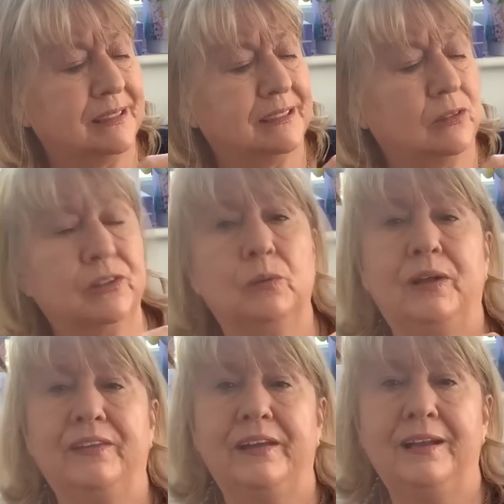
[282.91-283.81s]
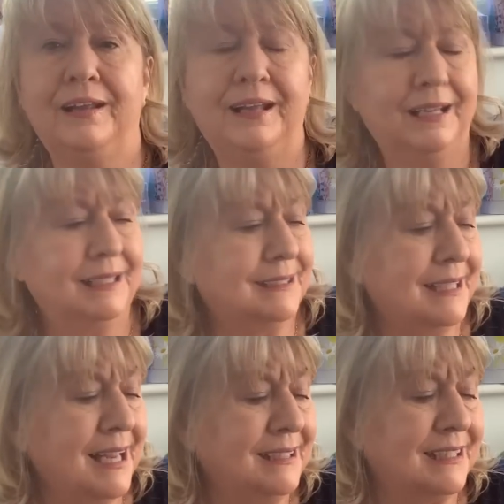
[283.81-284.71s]
I don't know whether, it's a
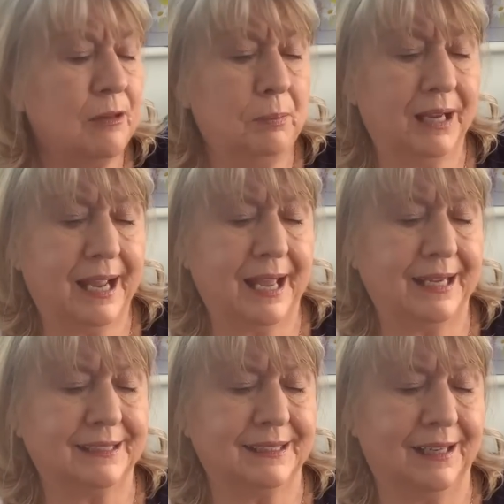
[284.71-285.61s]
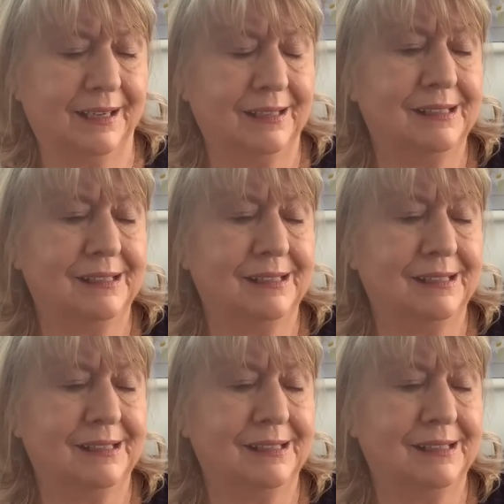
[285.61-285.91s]
nice applicator.